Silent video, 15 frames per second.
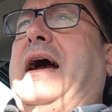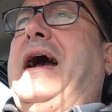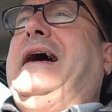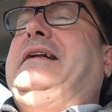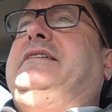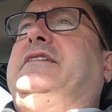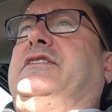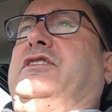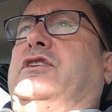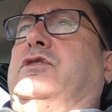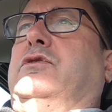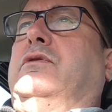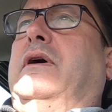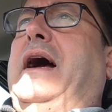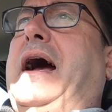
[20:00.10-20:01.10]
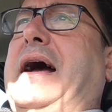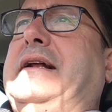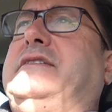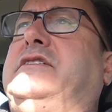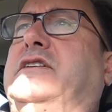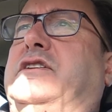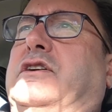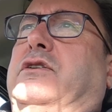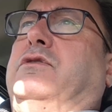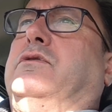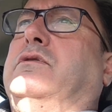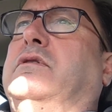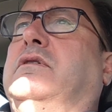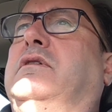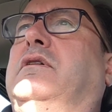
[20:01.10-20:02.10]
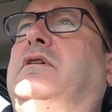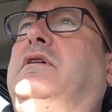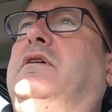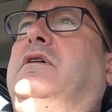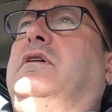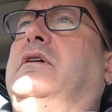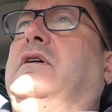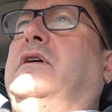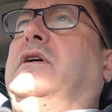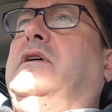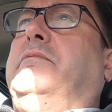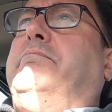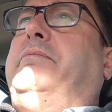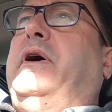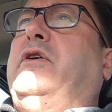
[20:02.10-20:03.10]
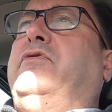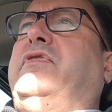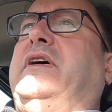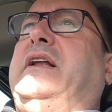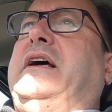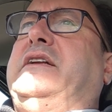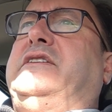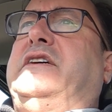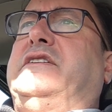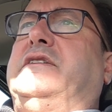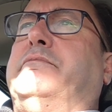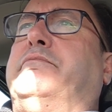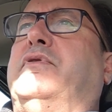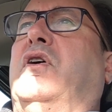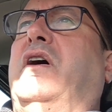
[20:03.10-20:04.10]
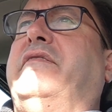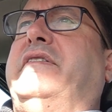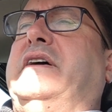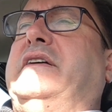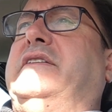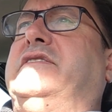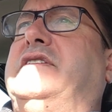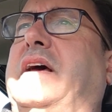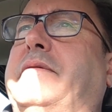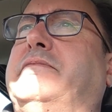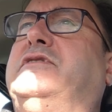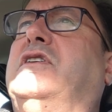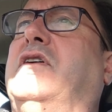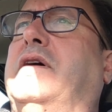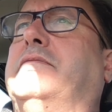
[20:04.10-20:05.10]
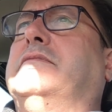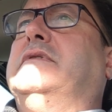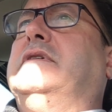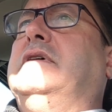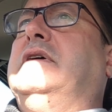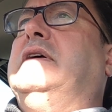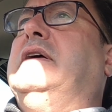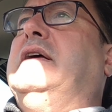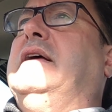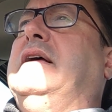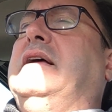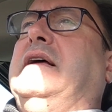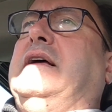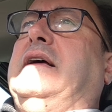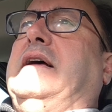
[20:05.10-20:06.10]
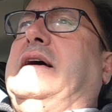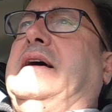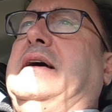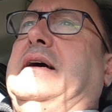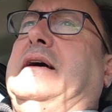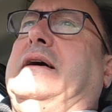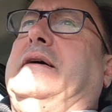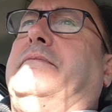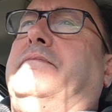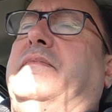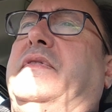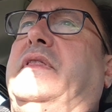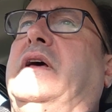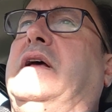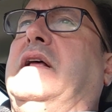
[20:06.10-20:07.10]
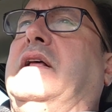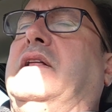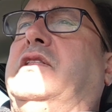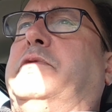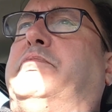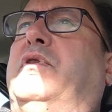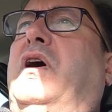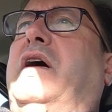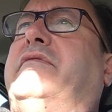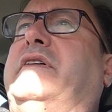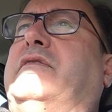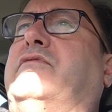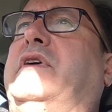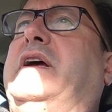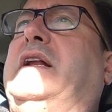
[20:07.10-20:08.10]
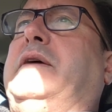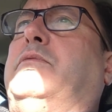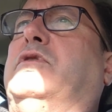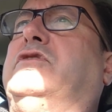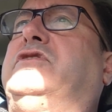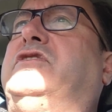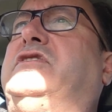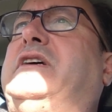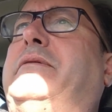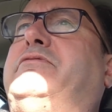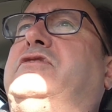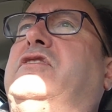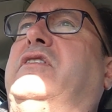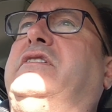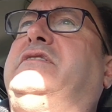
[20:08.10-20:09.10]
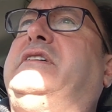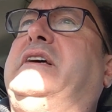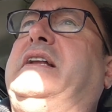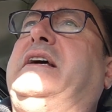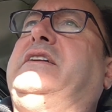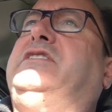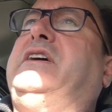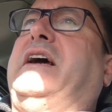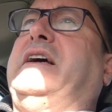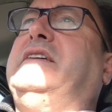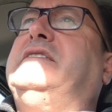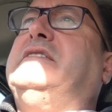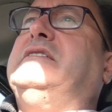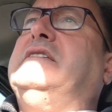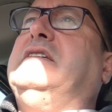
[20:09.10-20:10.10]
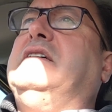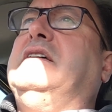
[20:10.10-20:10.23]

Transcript: had to do had to do both NHS and private at the same time. Um, the private really was to subsidise the NHS,